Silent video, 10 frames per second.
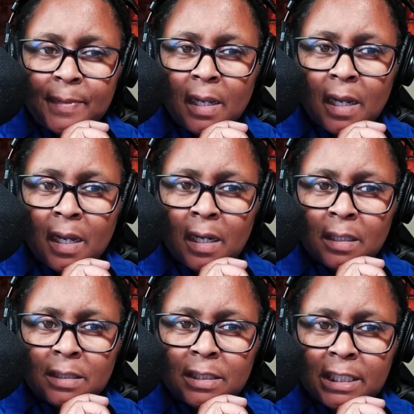
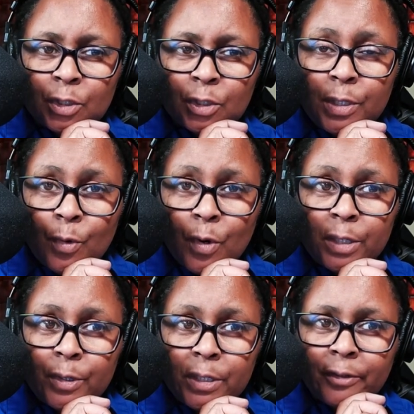621,
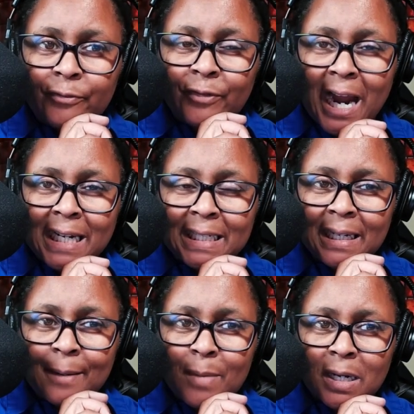we want to divide it
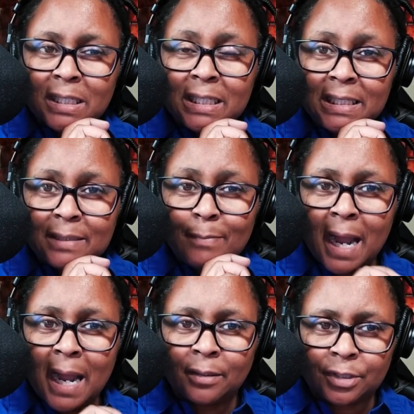amongst these
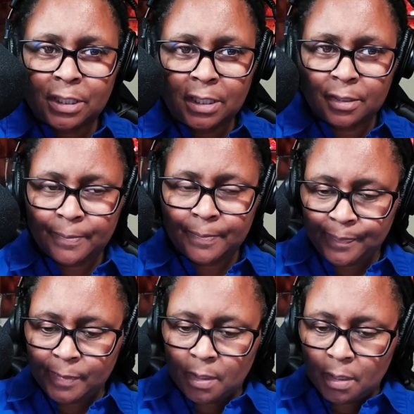miles here.
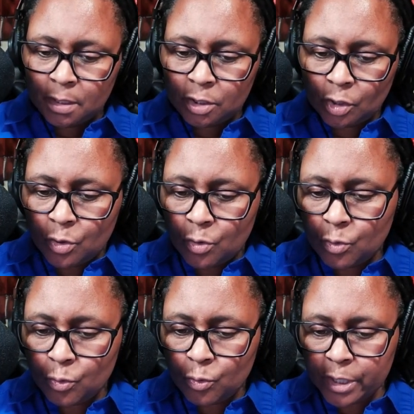So
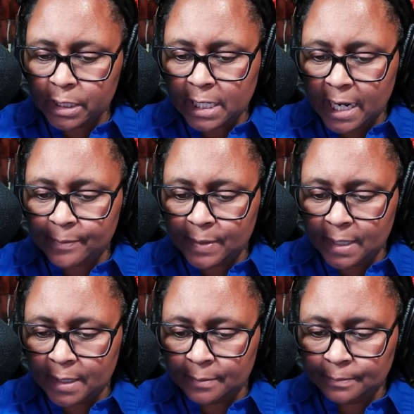we're going to type
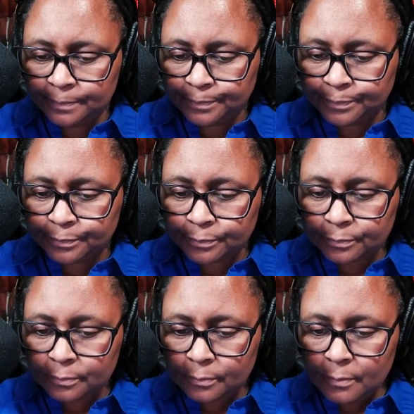in,
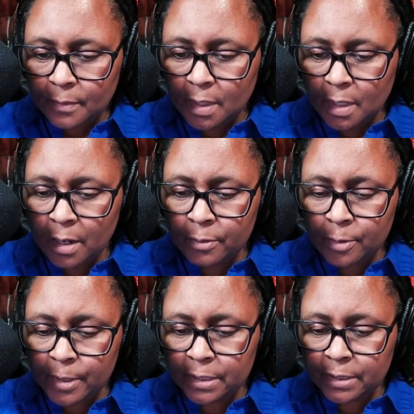we
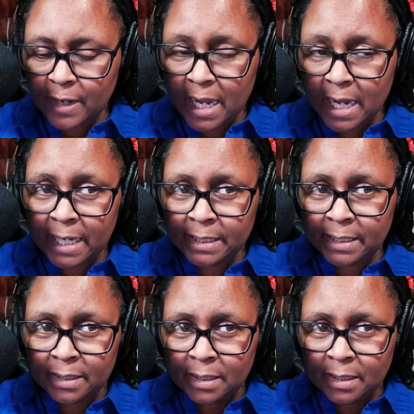want to divide